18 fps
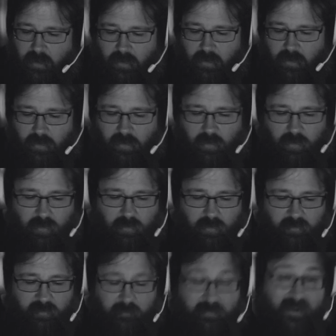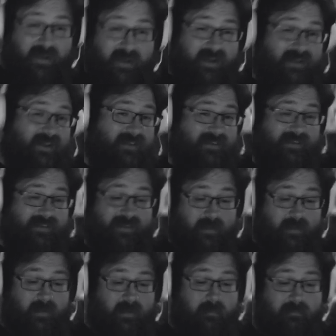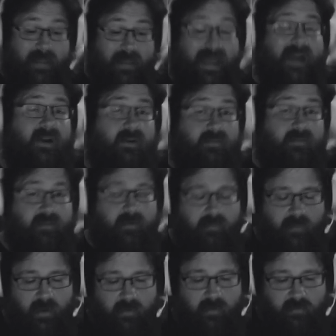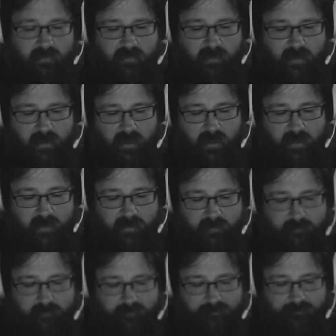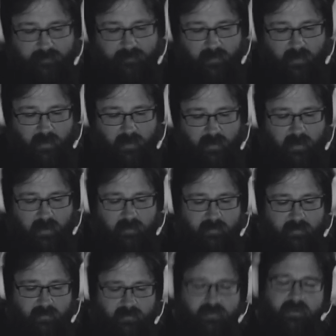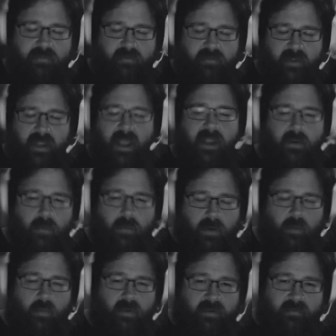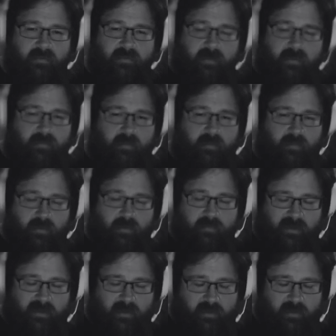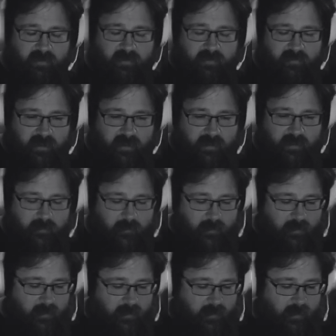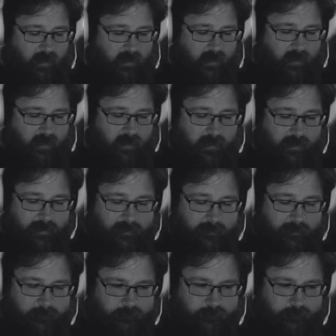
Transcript: whose opinion doesn't seem to matter for most, just the angry ones of the movement, I should say. I